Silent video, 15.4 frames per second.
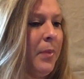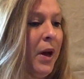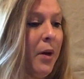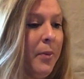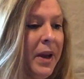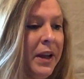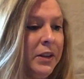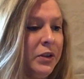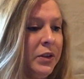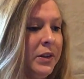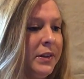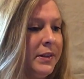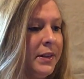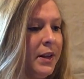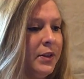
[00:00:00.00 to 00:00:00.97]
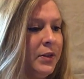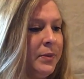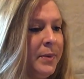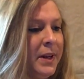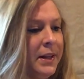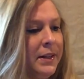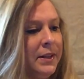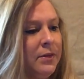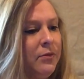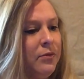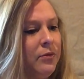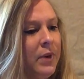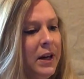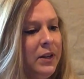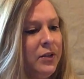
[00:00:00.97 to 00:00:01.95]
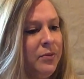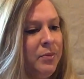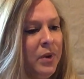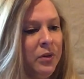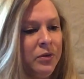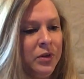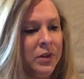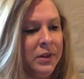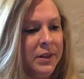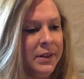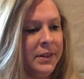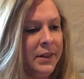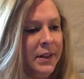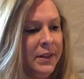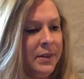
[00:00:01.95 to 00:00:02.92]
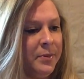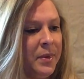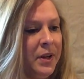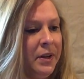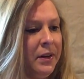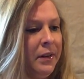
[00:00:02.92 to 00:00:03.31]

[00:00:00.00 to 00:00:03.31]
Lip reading: Palpation assessment, range of motion assessment,